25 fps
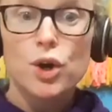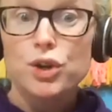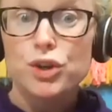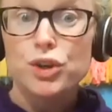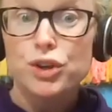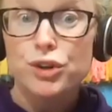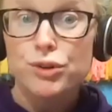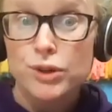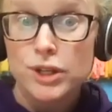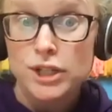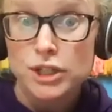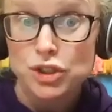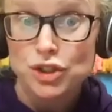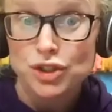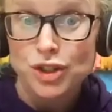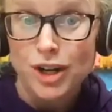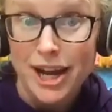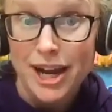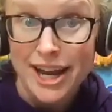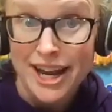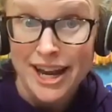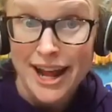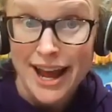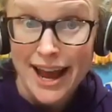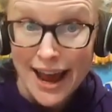You can
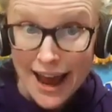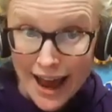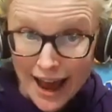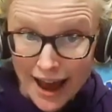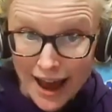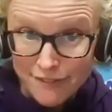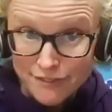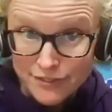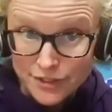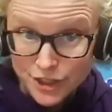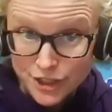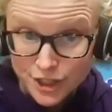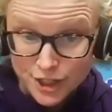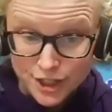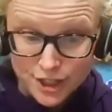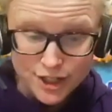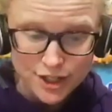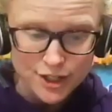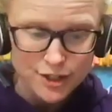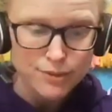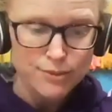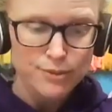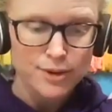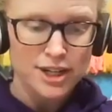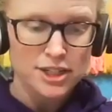try it after
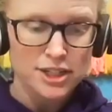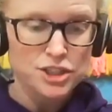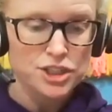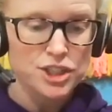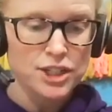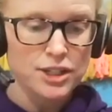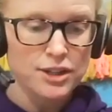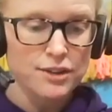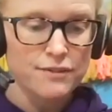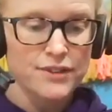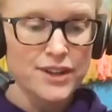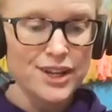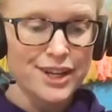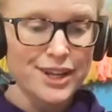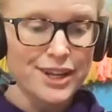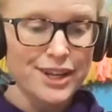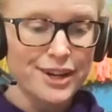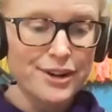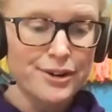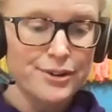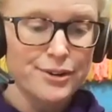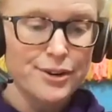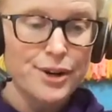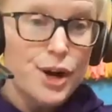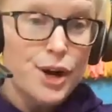watching the
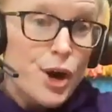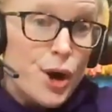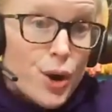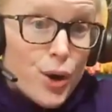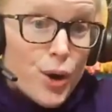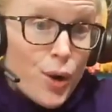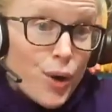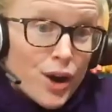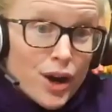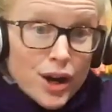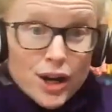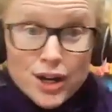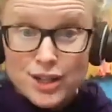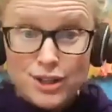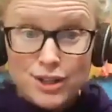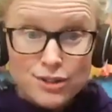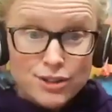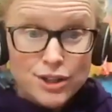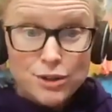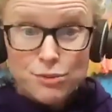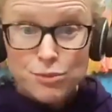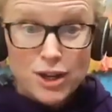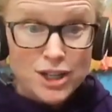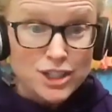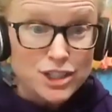video, or you
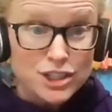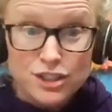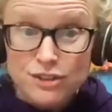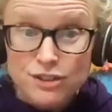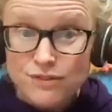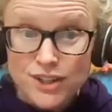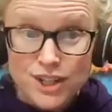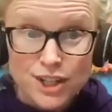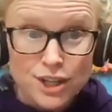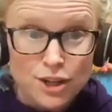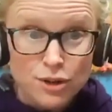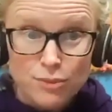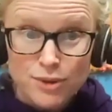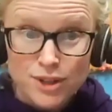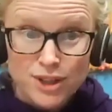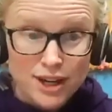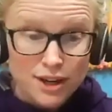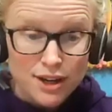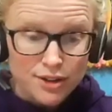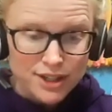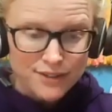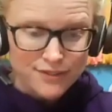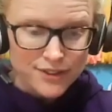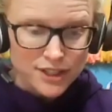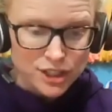can watch the video
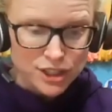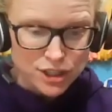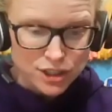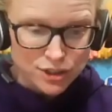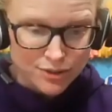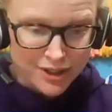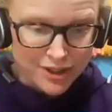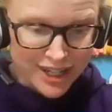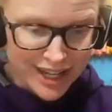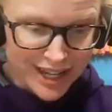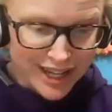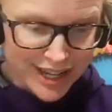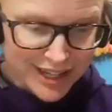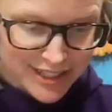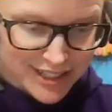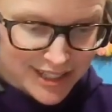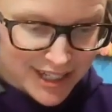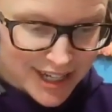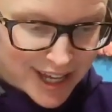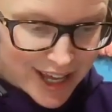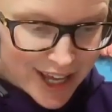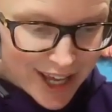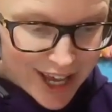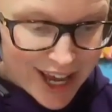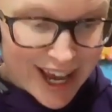without even doing it.
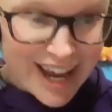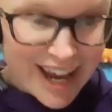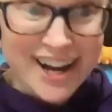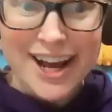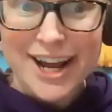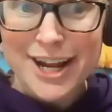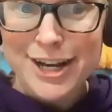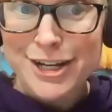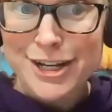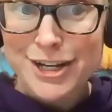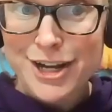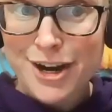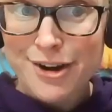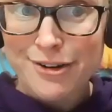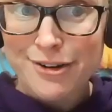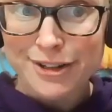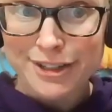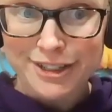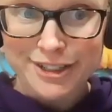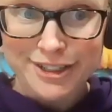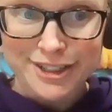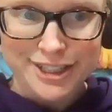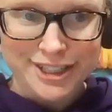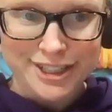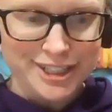And I know
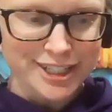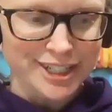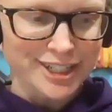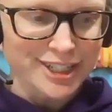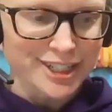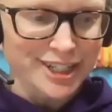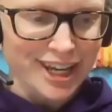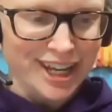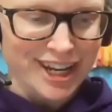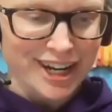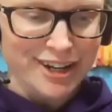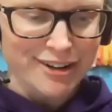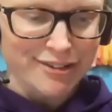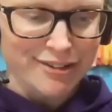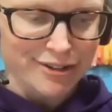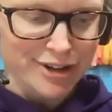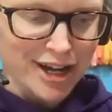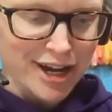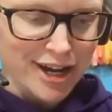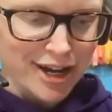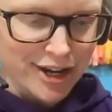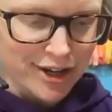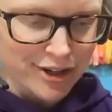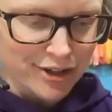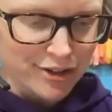you'll still get
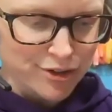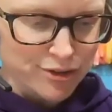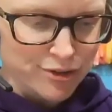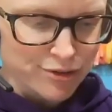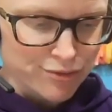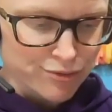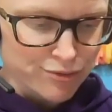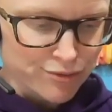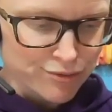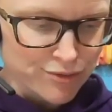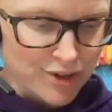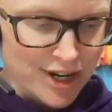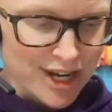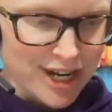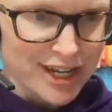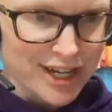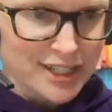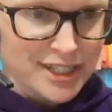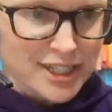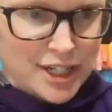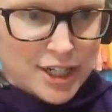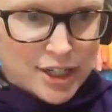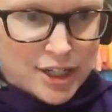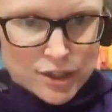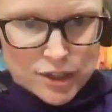a
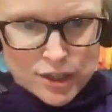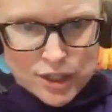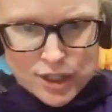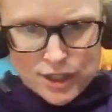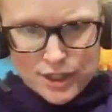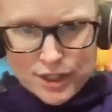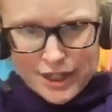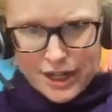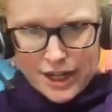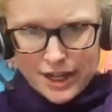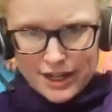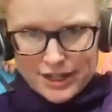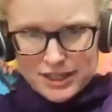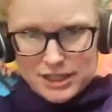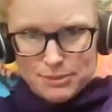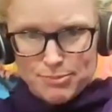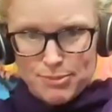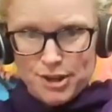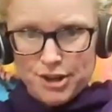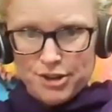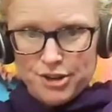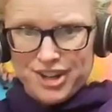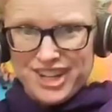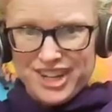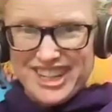great learning
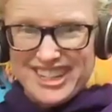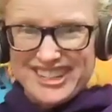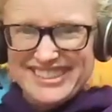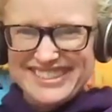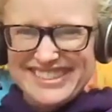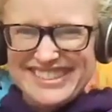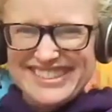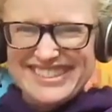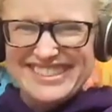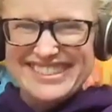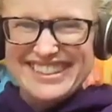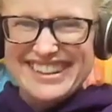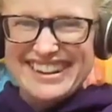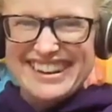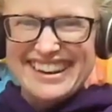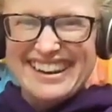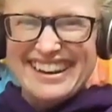experience.